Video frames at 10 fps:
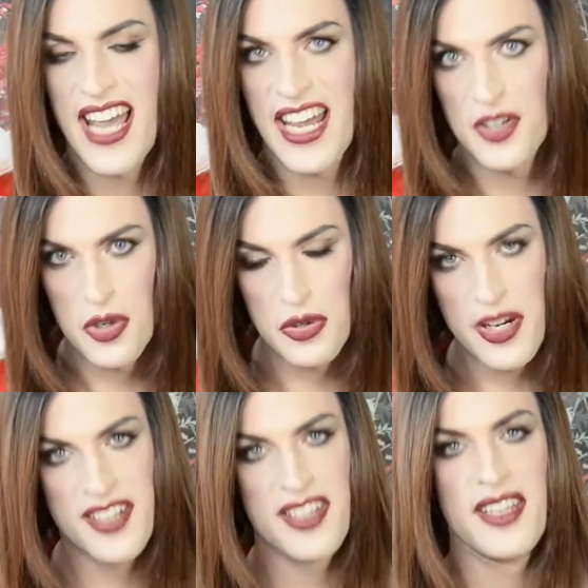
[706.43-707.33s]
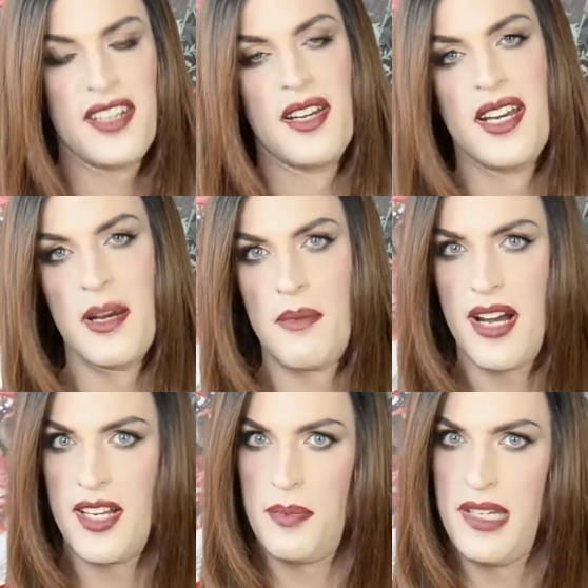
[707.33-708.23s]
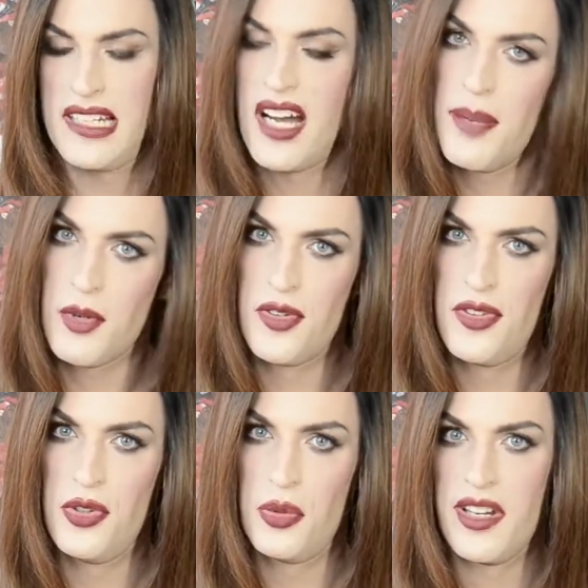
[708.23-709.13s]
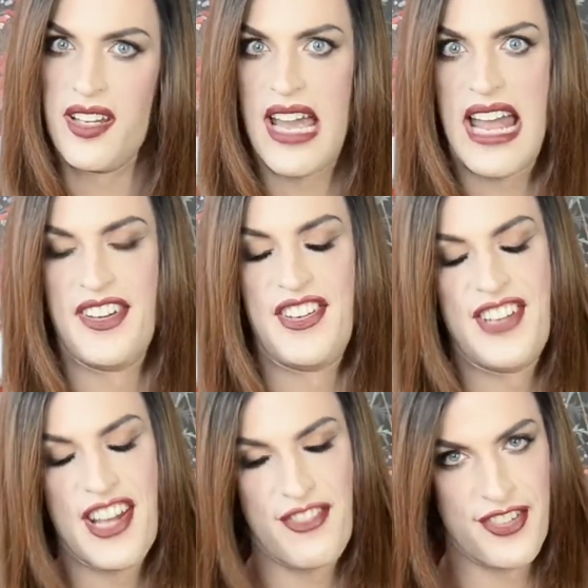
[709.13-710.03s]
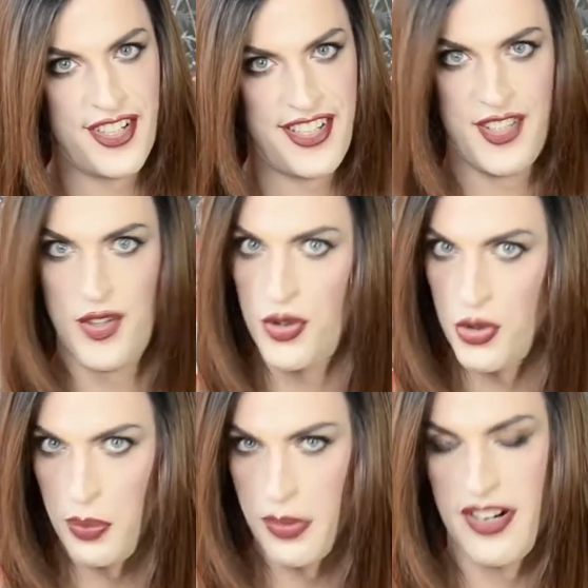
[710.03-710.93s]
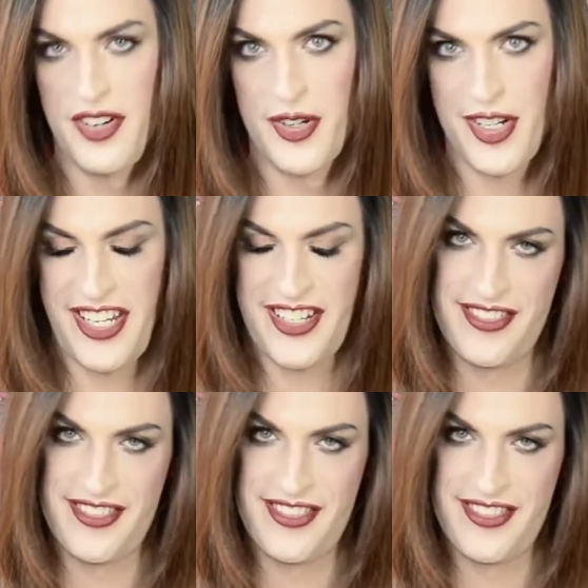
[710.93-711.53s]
and correcting it might be time consuming and definitely super annoying.